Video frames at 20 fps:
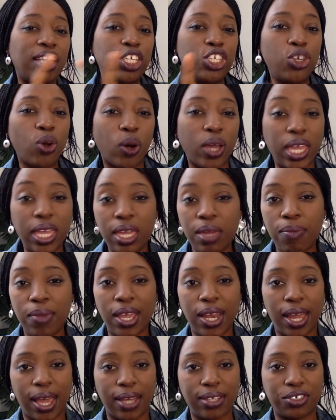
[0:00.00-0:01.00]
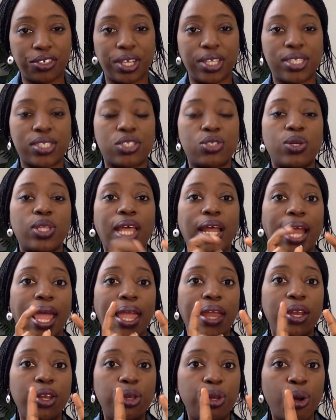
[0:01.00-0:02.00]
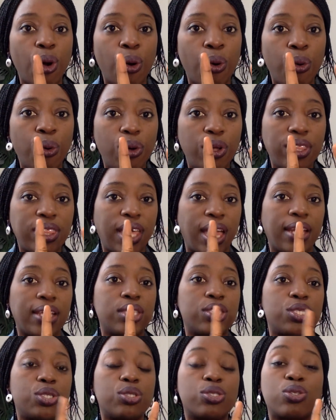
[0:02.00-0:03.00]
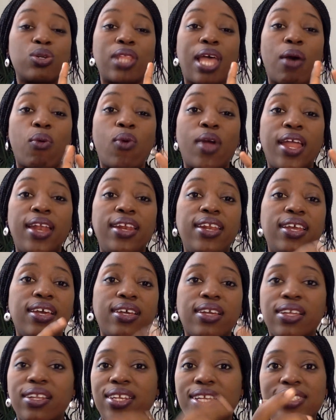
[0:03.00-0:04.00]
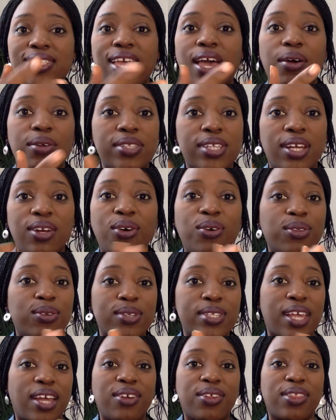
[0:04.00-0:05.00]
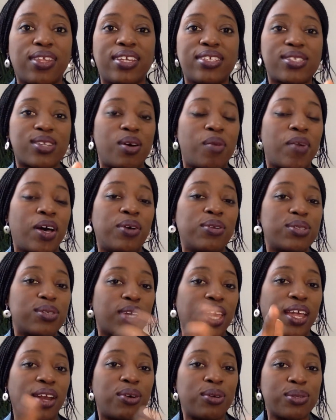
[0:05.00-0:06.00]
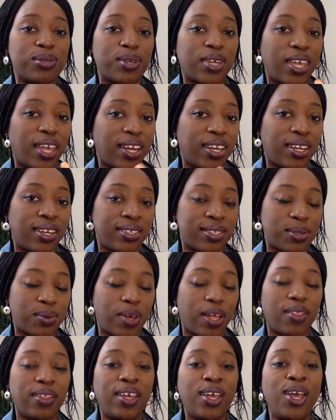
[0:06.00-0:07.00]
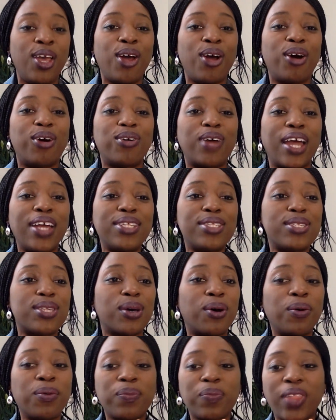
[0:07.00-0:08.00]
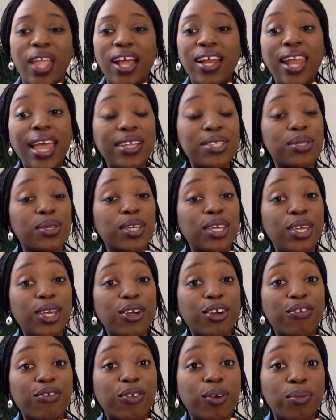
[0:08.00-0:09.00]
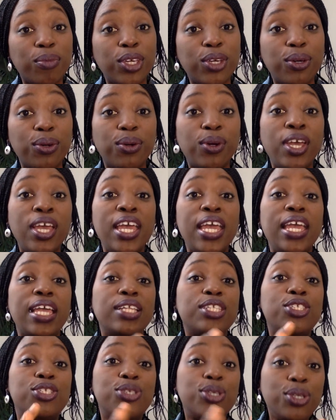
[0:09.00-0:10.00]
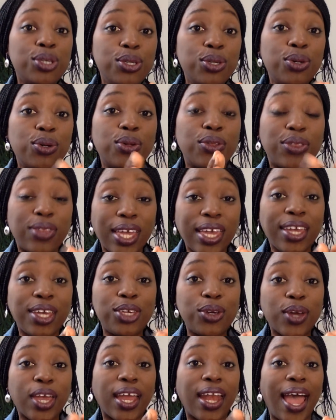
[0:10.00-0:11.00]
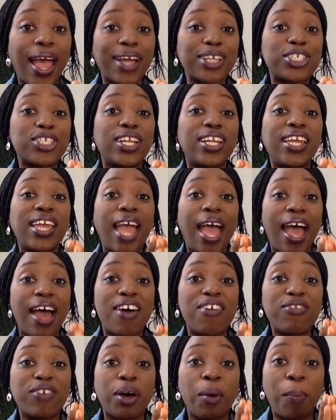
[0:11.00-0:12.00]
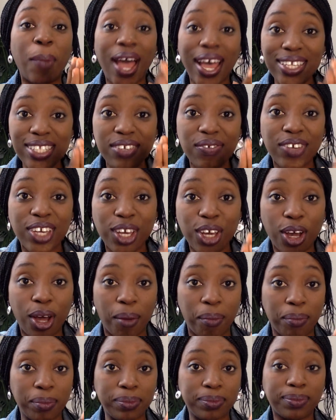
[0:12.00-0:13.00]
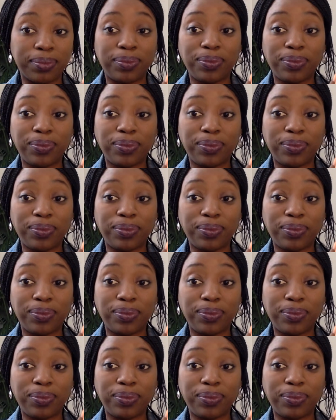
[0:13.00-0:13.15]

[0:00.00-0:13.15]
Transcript: your email address so that I know that it's you, so that when the discounts and all those kind of things come out, you can also get it as well. All right. So I'd like to hear from you. Do you think you can actually have a passive income?